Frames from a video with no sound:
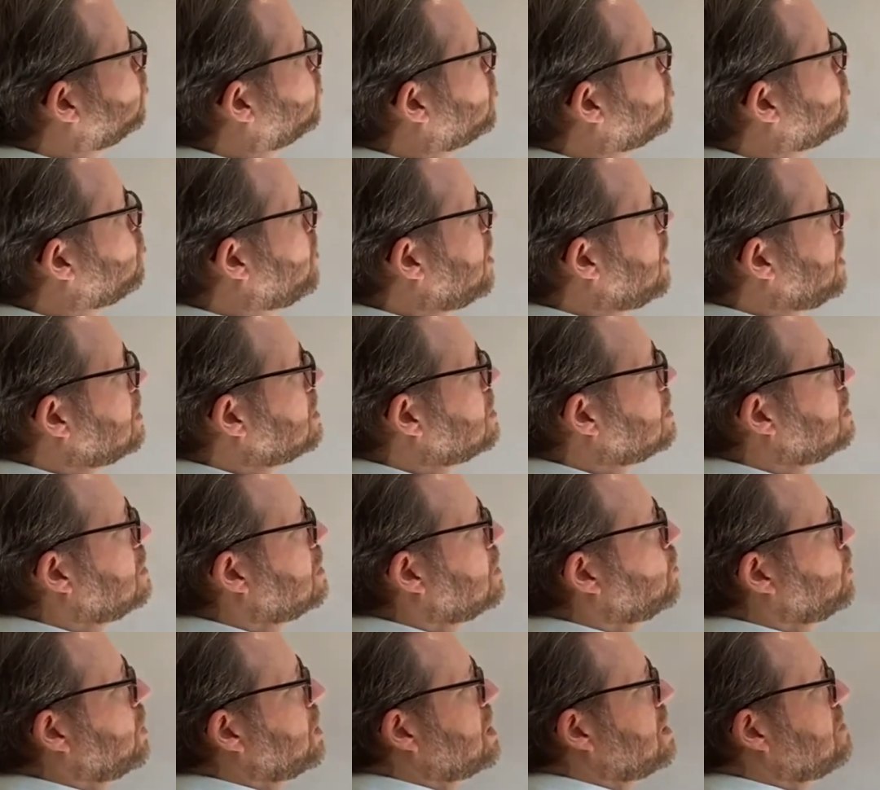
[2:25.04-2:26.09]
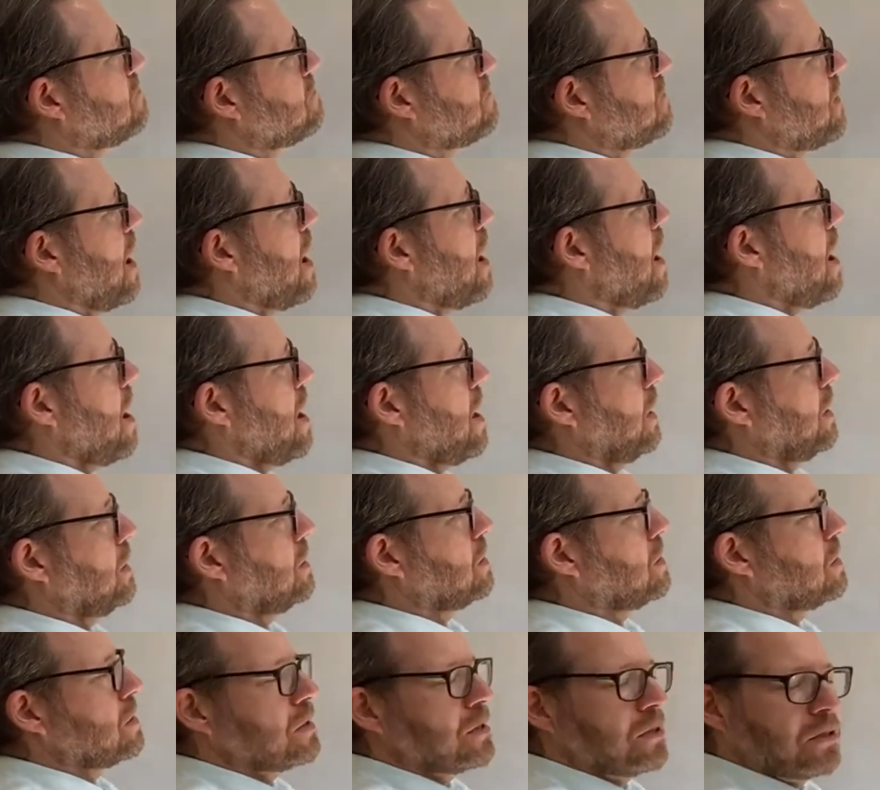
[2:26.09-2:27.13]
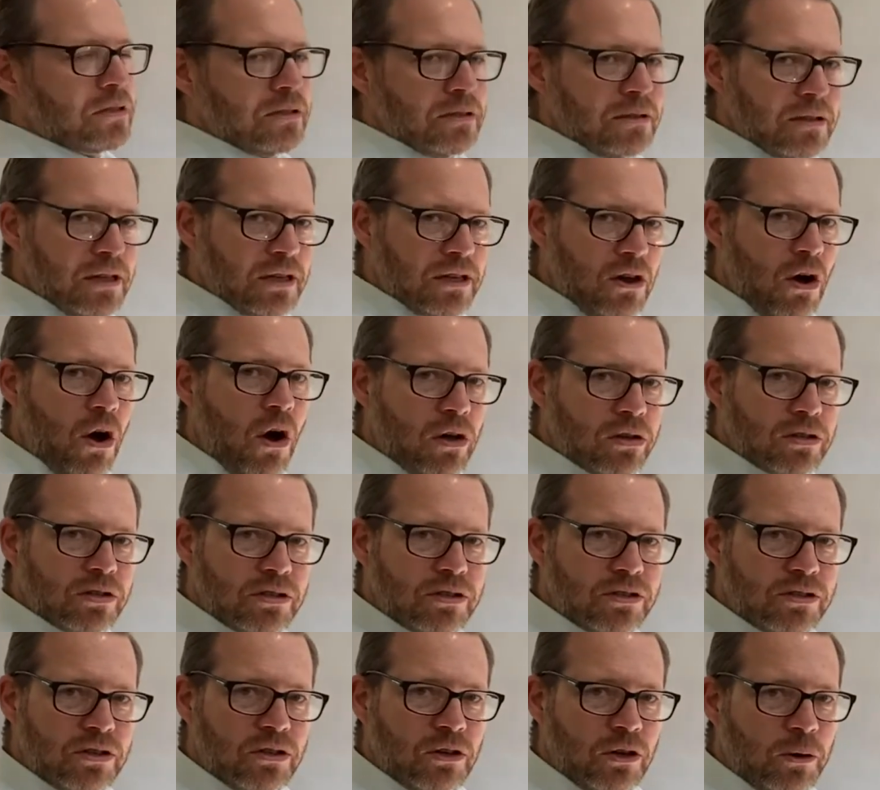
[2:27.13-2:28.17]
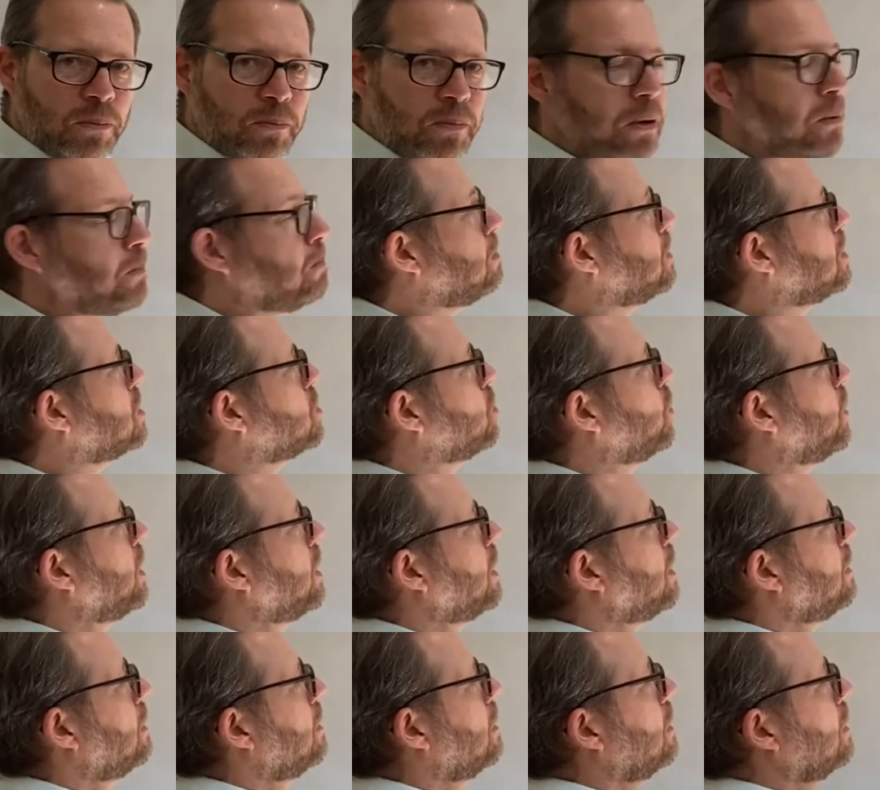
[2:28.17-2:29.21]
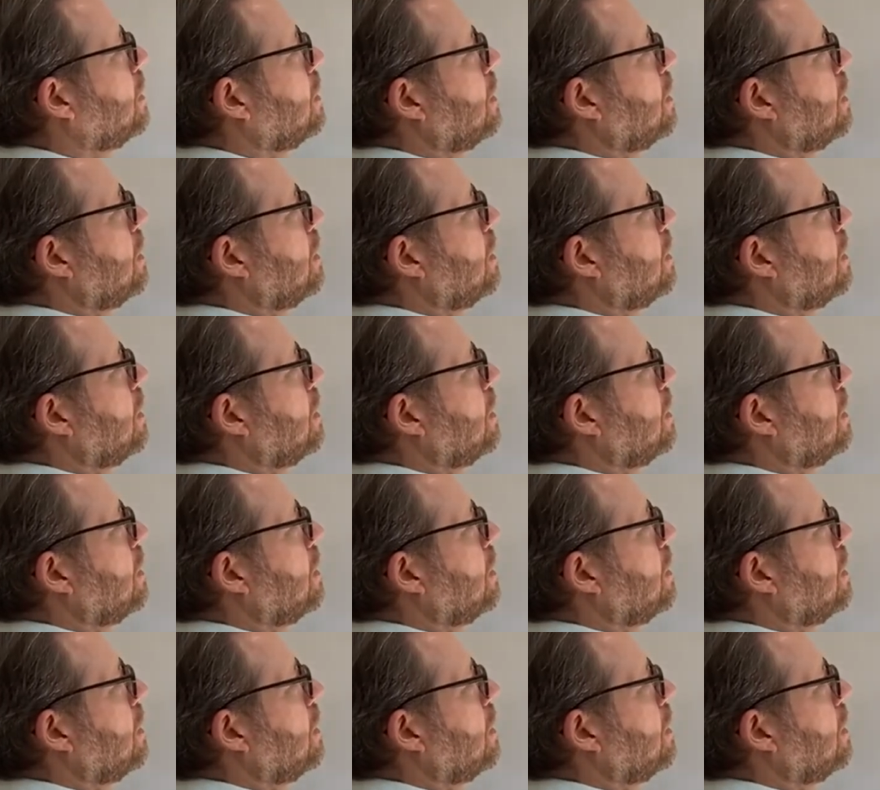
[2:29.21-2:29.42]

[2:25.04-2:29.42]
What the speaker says: the reason that we divide the costs up between